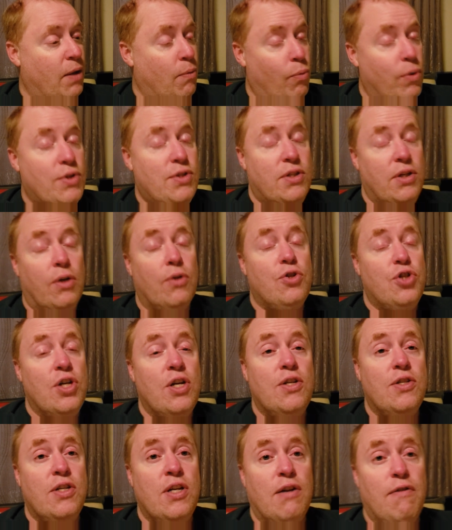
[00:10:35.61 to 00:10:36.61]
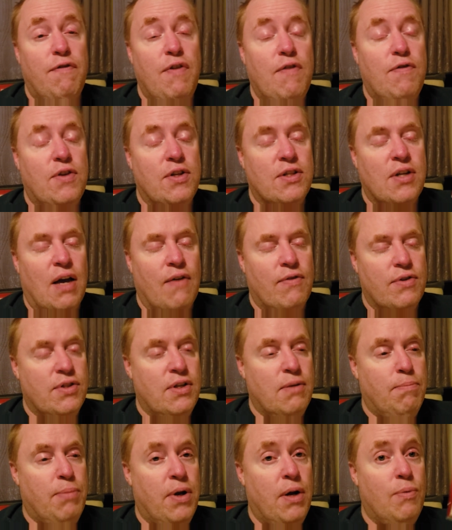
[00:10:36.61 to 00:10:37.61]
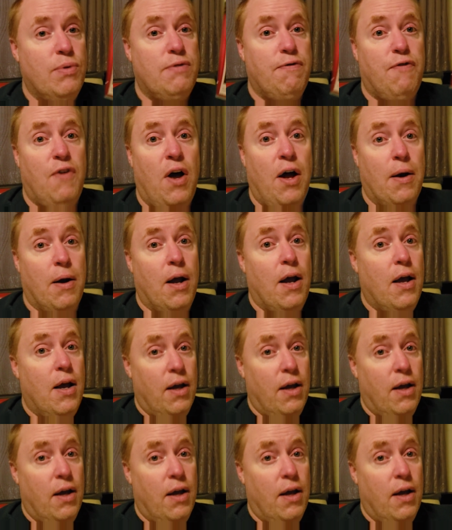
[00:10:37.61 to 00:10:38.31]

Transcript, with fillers: it was still cheesy in 50s, obviously, but it was fun.